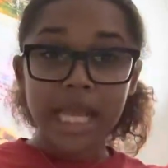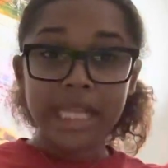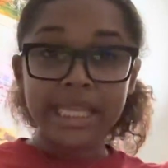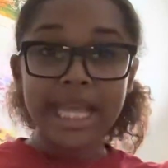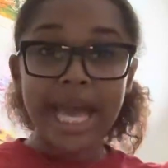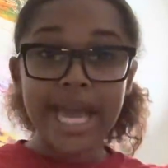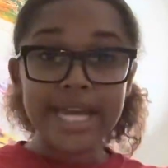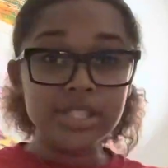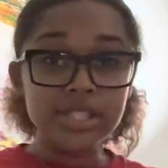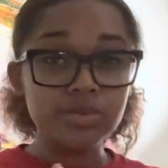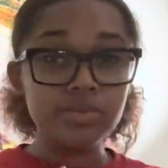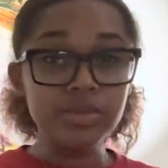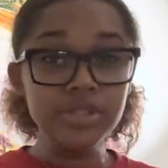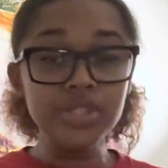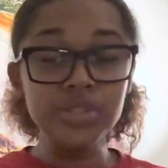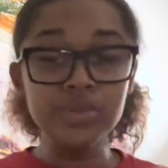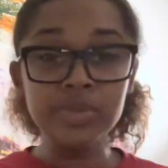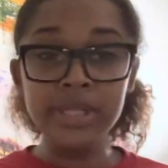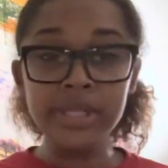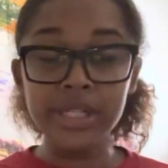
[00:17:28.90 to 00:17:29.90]
That's
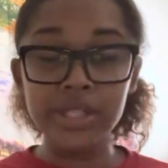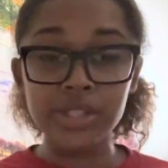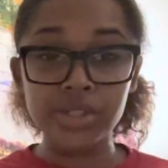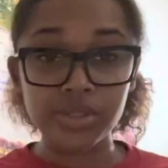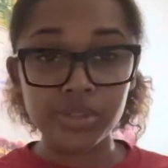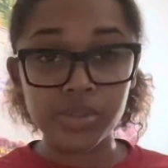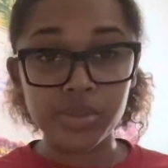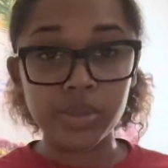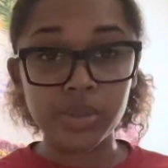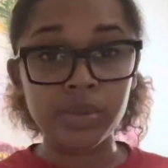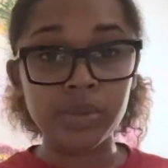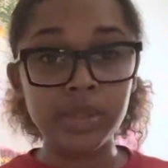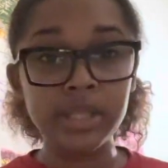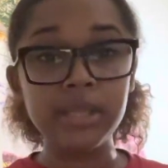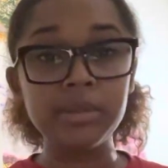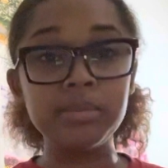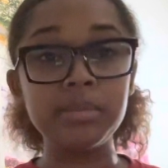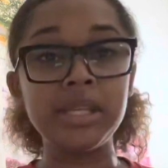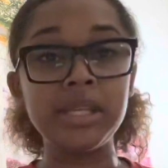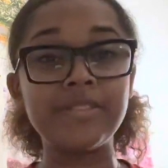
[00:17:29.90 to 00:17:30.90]
what you need to do. You need
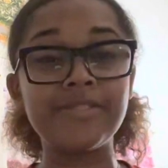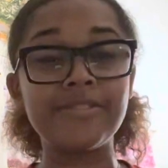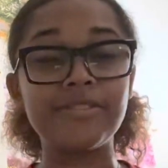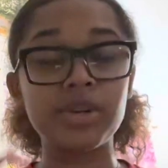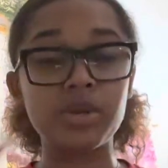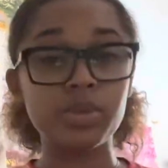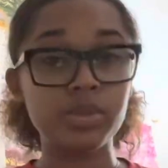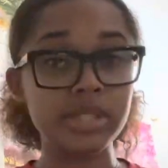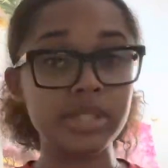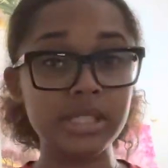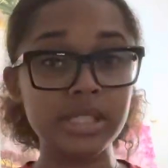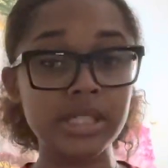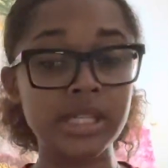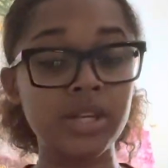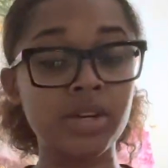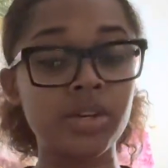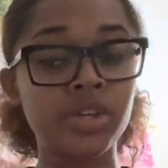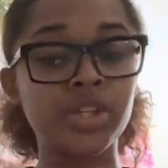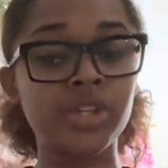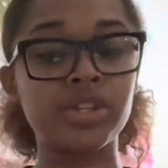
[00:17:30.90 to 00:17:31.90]
to be focusing
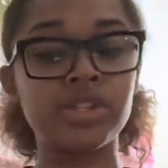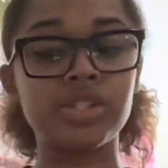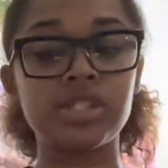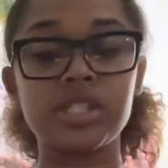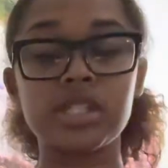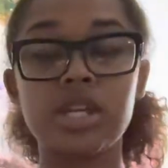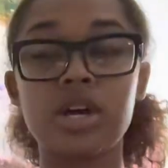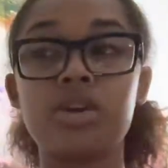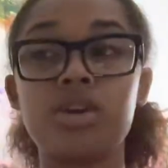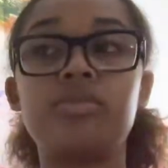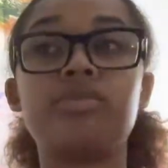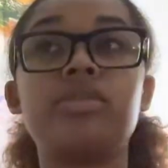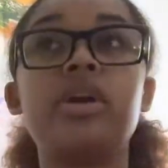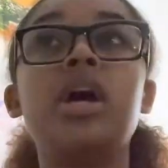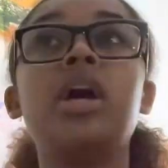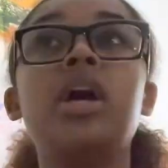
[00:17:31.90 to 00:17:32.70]
on yourself.